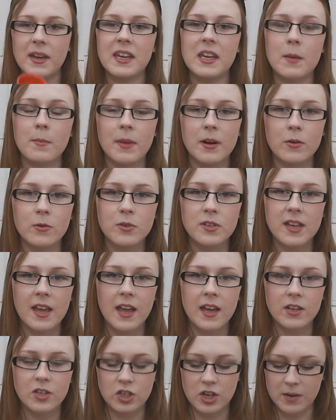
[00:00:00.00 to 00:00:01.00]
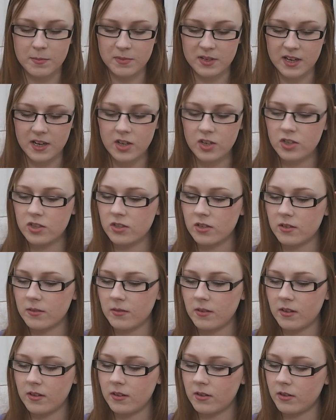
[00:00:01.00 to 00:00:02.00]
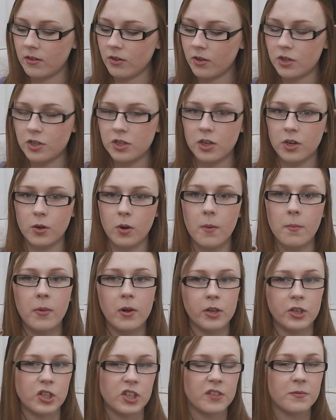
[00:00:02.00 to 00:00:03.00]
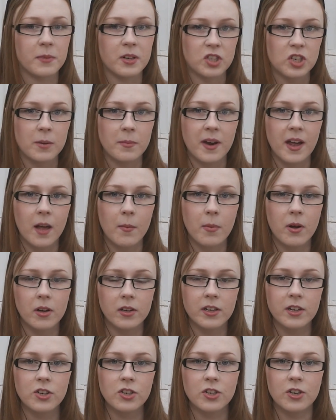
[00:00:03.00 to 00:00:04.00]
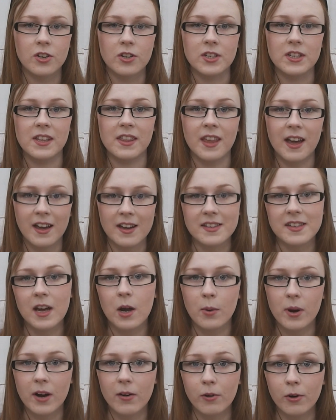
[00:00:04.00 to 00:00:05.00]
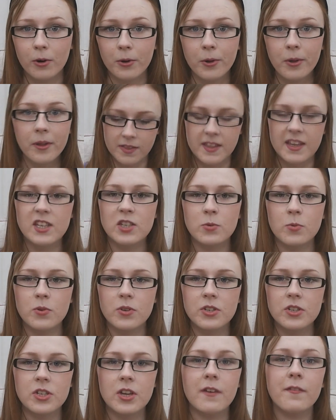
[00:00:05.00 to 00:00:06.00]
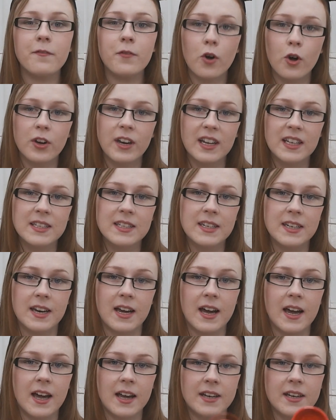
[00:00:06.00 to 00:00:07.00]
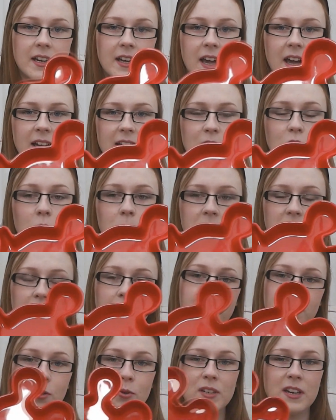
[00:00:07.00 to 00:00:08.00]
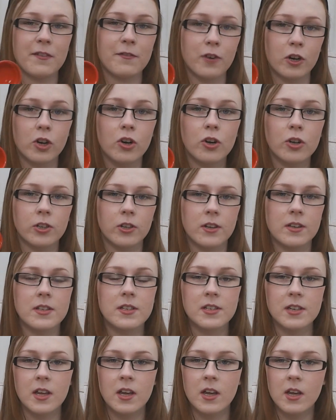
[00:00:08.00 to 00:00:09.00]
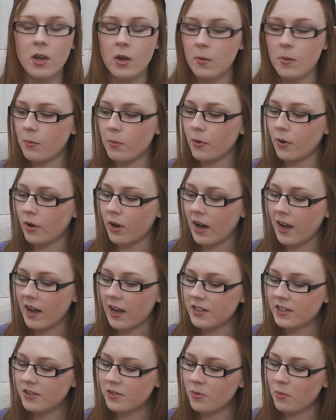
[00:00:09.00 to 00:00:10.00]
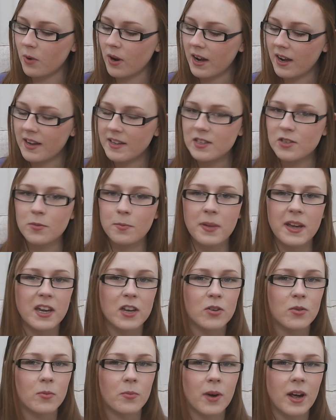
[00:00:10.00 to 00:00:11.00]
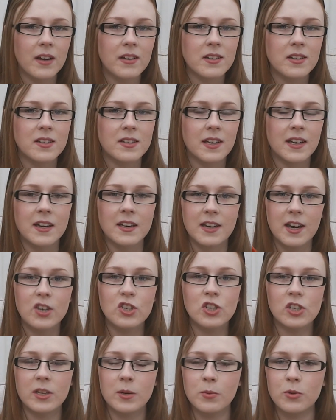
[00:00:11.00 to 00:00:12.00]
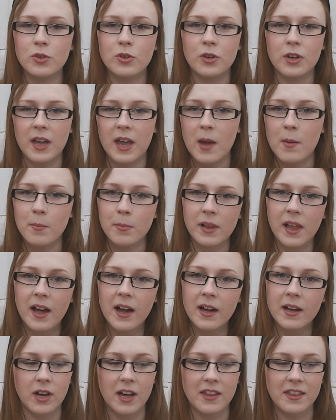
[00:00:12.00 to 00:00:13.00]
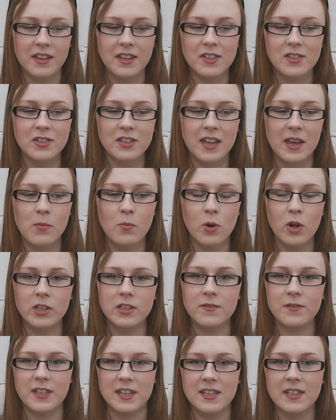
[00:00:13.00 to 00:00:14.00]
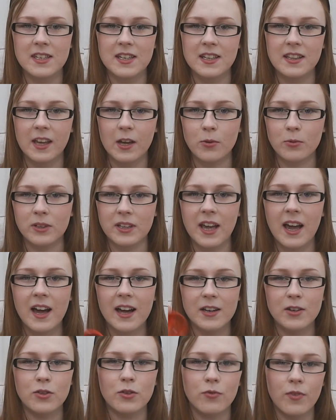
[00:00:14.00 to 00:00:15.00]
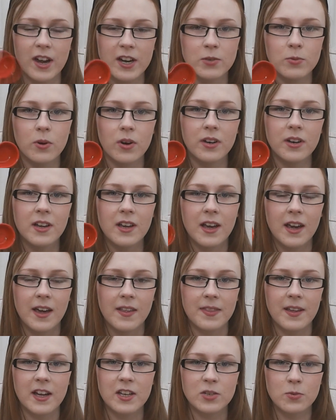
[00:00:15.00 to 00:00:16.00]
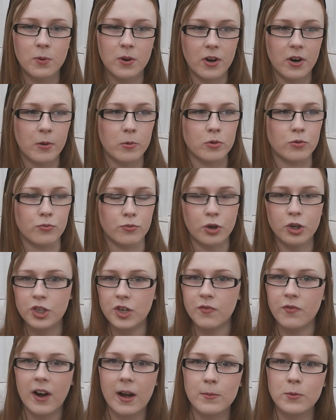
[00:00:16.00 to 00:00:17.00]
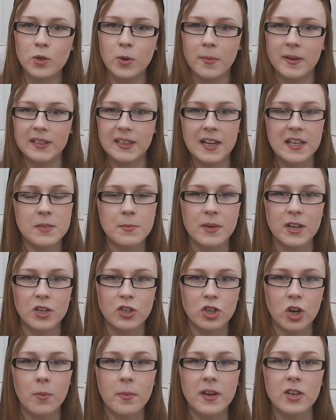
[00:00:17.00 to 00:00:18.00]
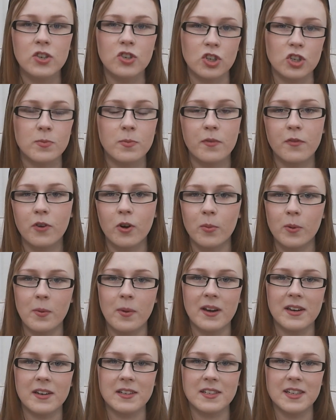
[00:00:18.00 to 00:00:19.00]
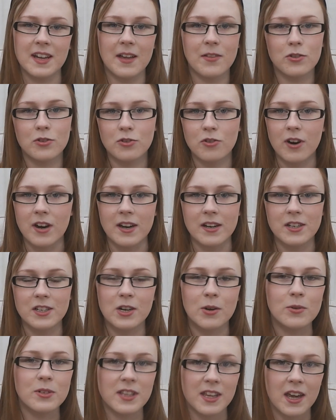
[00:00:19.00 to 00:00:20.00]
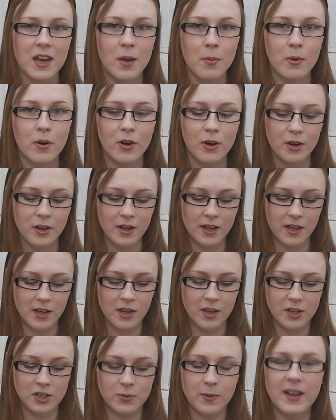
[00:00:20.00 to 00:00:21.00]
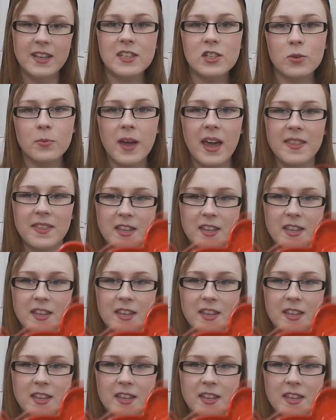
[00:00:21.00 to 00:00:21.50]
Mickey Mouse head shaped dish. Also, apologies for my chip nail polish because that is how I roll. This was $4.99 and it comes in a few different colours, but I don't know why I ended up picking up red as I initially was going to get black. I think it's because like in World of Disney they only had the red one, and that's where I was rushing around doing my last minute shopping just before we went to get the train to go to the airport. So I ended up